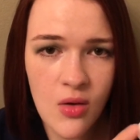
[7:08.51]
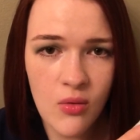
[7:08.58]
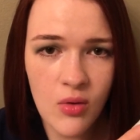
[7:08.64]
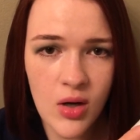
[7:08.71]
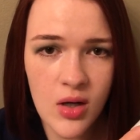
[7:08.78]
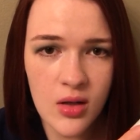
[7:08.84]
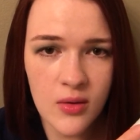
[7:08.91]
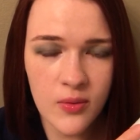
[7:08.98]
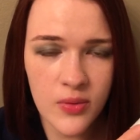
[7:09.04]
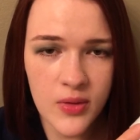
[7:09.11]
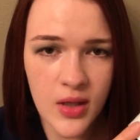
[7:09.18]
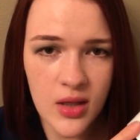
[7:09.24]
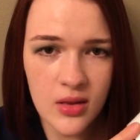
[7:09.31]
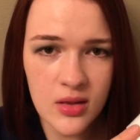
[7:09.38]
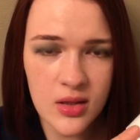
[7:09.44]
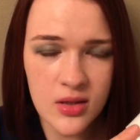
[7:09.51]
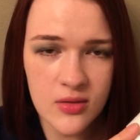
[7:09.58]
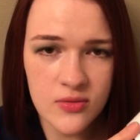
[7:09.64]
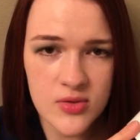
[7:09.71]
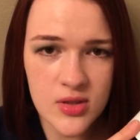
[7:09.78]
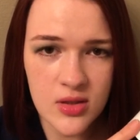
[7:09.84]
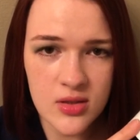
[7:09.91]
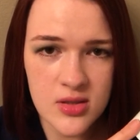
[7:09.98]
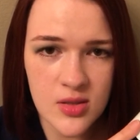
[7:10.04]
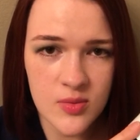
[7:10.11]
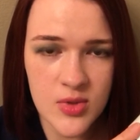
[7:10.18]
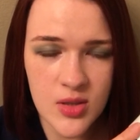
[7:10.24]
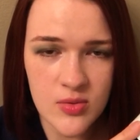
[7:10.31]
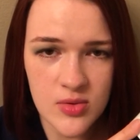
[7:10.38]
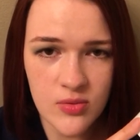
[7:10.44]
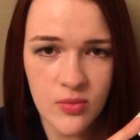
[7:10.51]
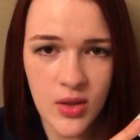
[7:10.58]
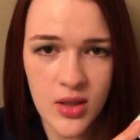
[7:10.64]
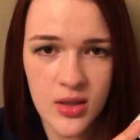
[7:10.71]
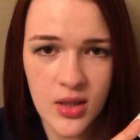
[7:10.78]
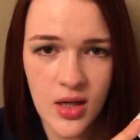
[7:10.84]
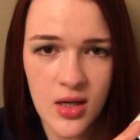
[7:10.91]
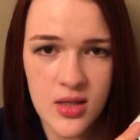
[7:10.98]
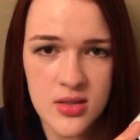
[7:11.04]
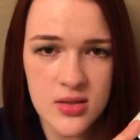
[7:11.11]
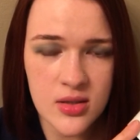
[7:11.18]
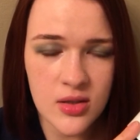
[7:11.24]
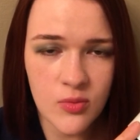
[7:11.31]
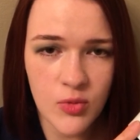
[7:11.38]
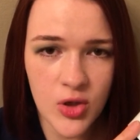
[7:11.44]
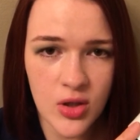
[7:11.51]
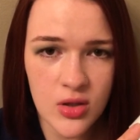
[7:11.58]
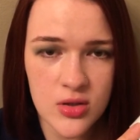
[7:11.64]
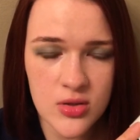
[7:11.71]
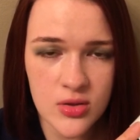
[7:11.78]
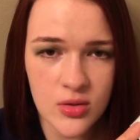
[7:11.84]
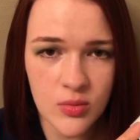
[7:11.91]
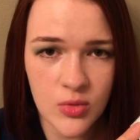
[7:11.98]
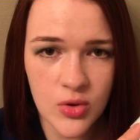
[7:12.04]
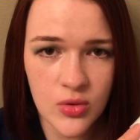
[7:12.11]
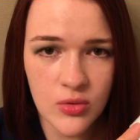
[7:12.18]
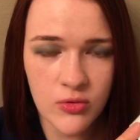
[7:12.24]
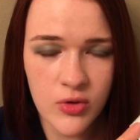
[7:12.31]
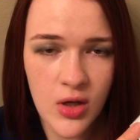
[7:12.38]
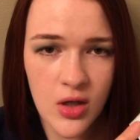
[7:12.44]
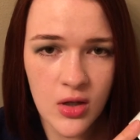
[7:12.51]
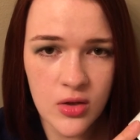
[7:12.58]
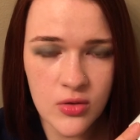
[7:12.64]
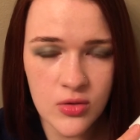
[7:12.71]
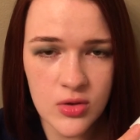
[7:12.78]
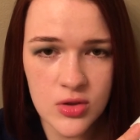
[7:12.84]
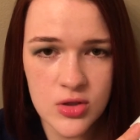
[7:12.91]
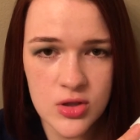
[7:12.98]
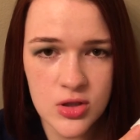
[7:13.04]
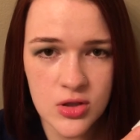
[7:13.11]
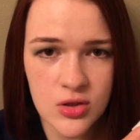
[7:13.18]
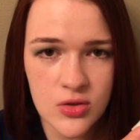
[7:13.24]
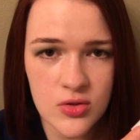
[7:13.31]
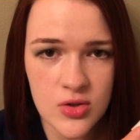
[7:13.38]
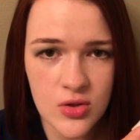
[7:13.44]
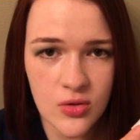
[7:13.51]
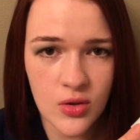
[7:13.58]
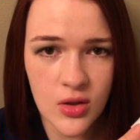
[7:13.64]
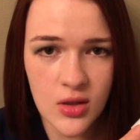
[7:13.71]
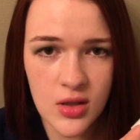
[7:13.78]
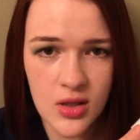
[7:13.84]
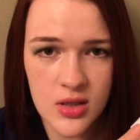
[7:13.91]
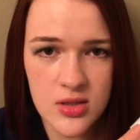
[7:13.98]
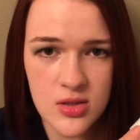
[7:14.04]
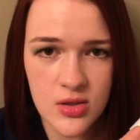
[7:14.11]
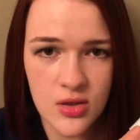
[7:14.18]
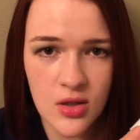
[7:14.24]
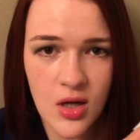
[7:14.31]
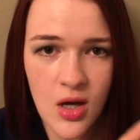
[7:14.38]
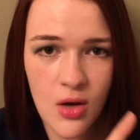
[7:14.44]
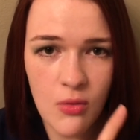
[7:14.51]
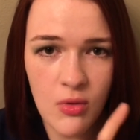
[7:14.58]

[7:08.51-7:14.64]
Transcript: Well, that leaves sometimes a white cast, it can be hard to remove, you really should use an oil cleanser.